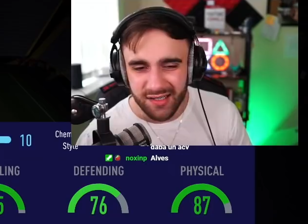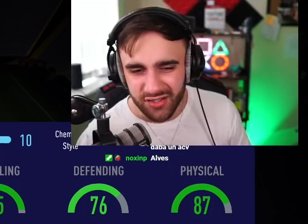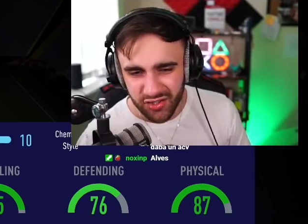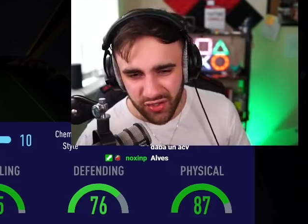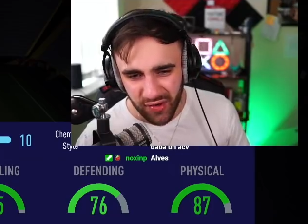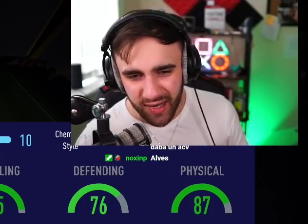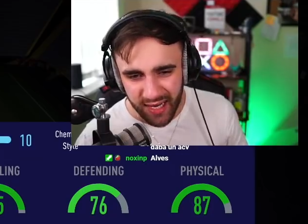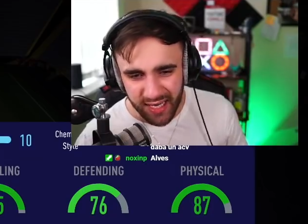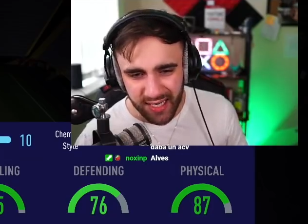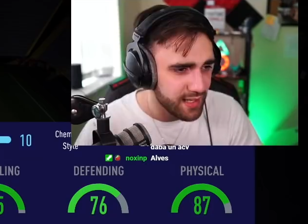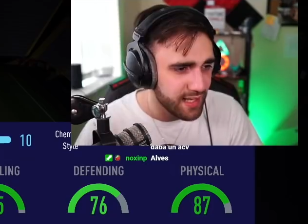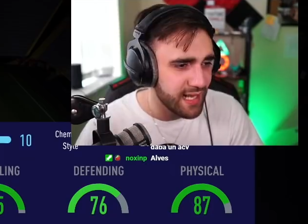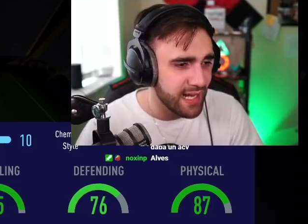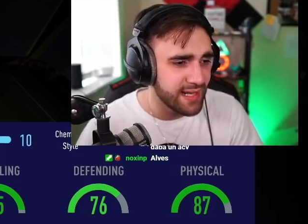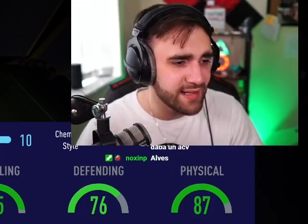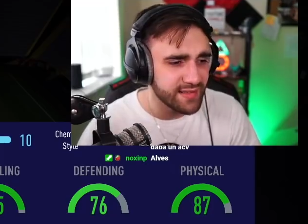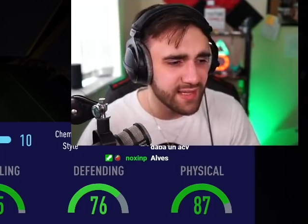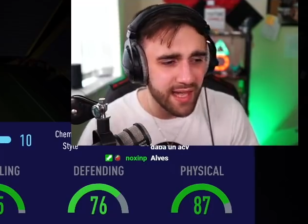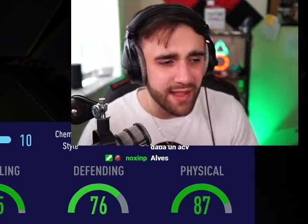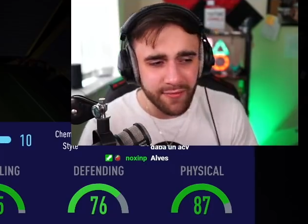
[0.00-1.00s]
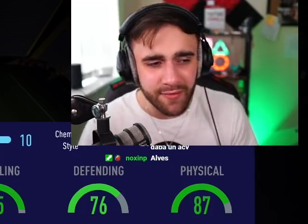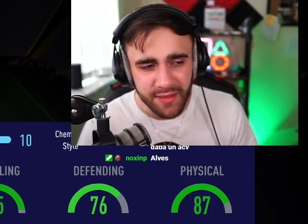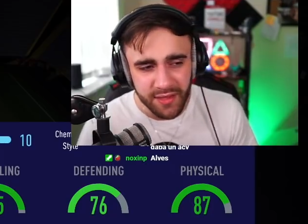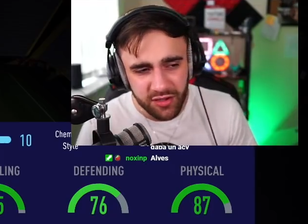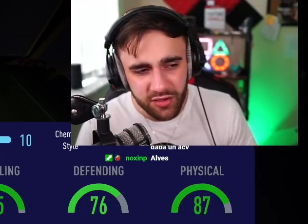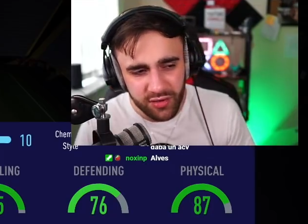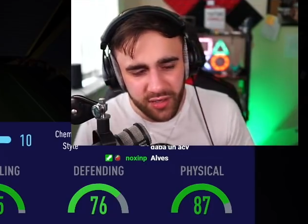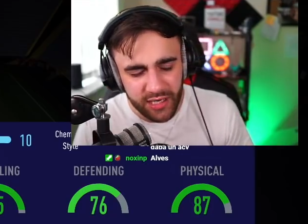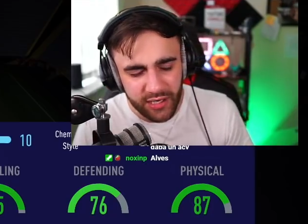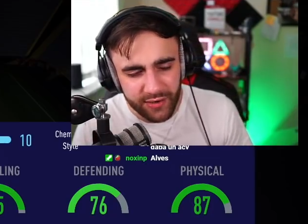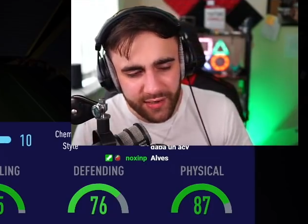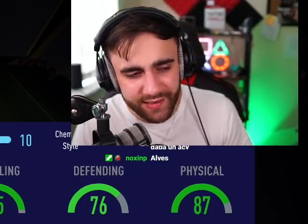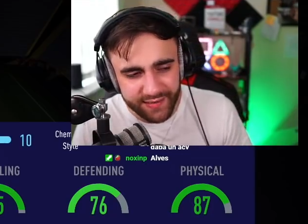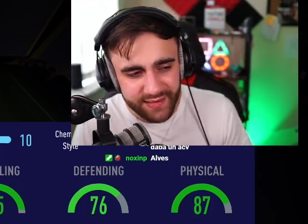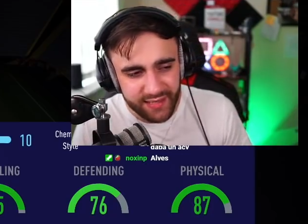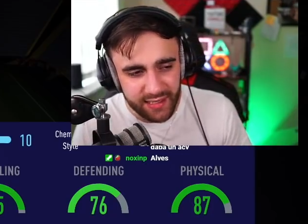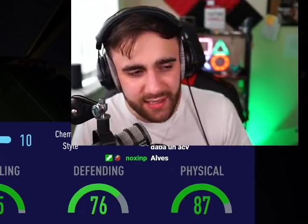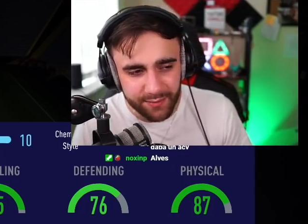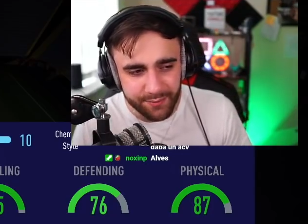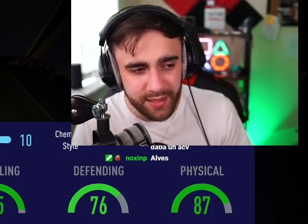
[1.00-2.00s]
is great. He has everything you need on a
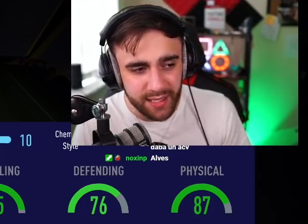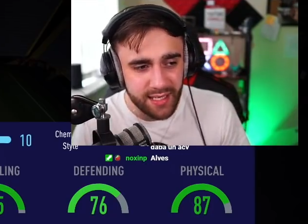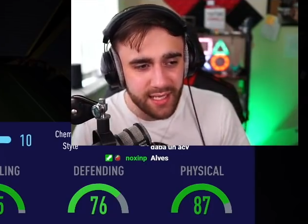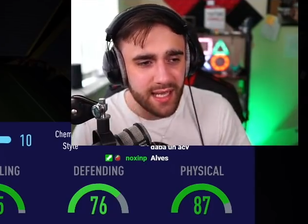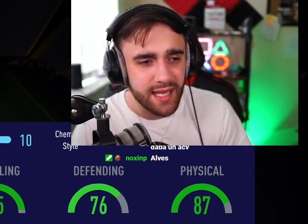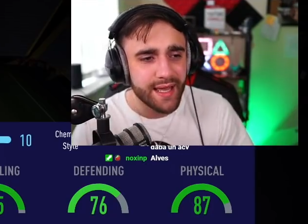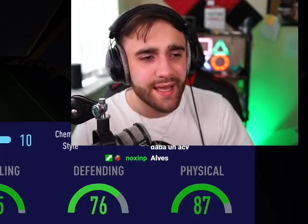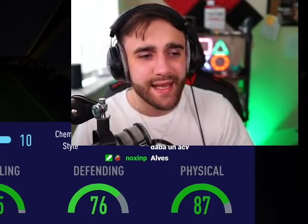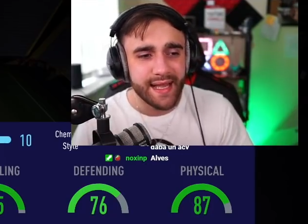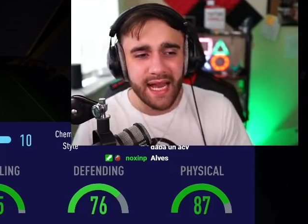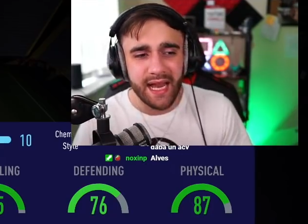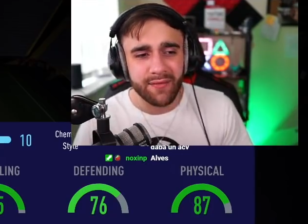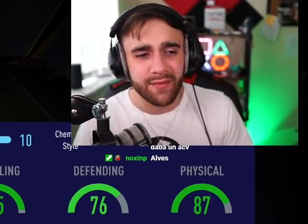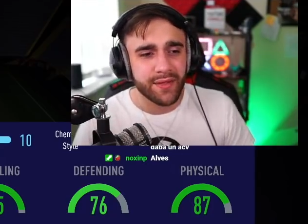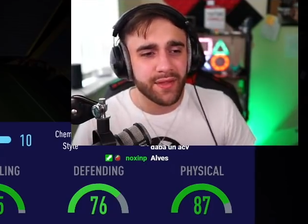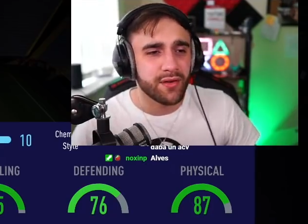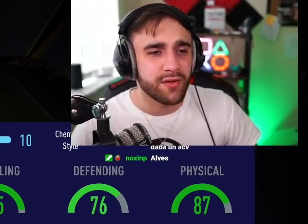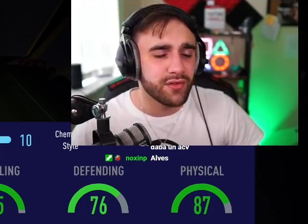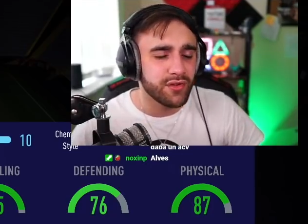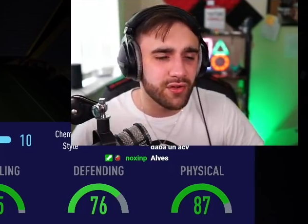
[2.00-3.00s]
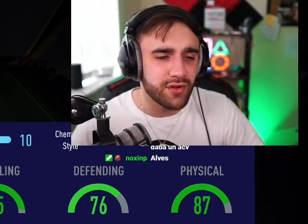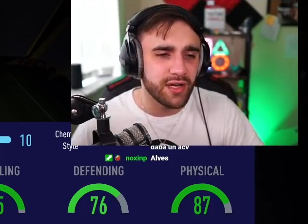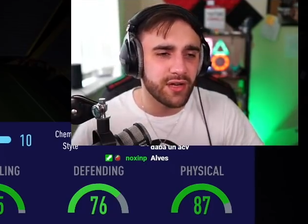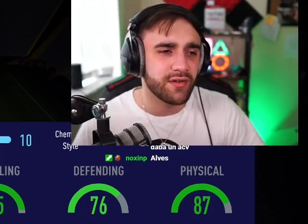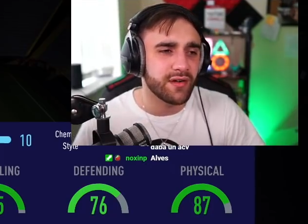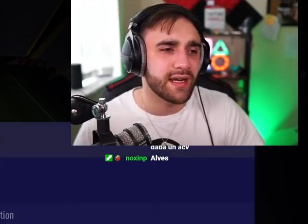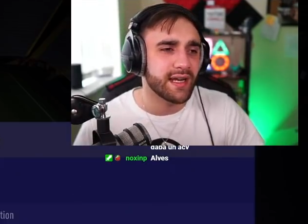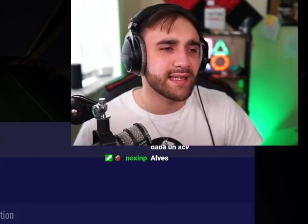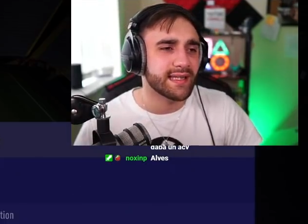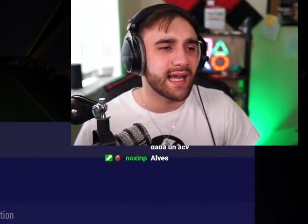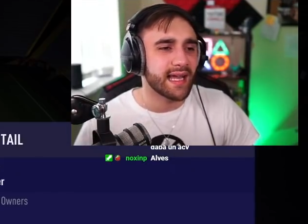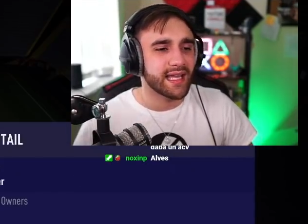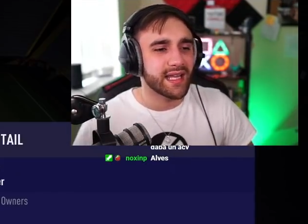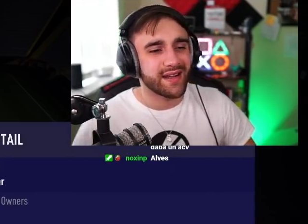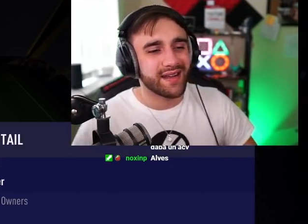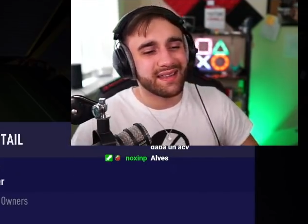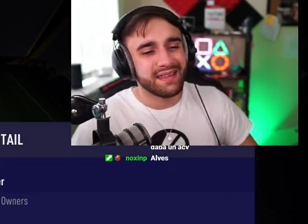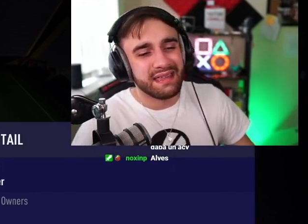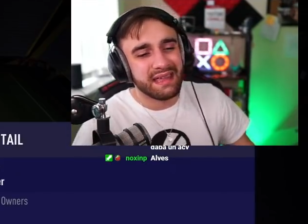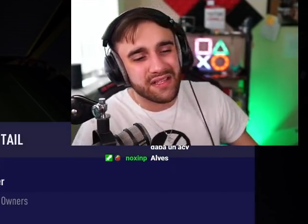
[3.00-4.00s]
center mid, everything you need on an attacker,
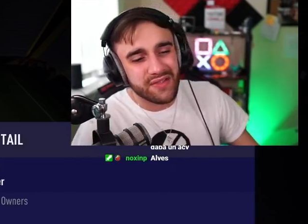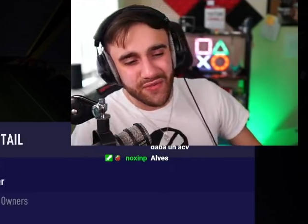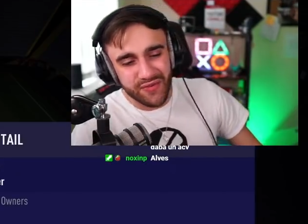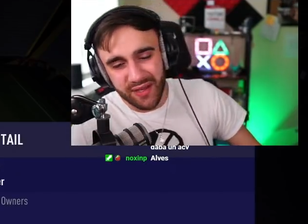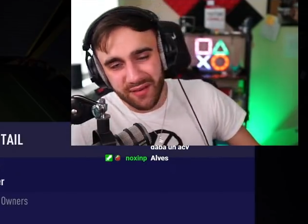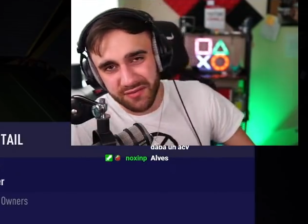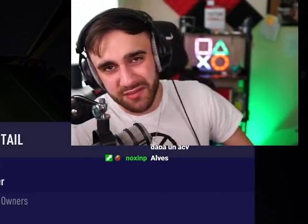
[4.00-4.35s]
and he has 5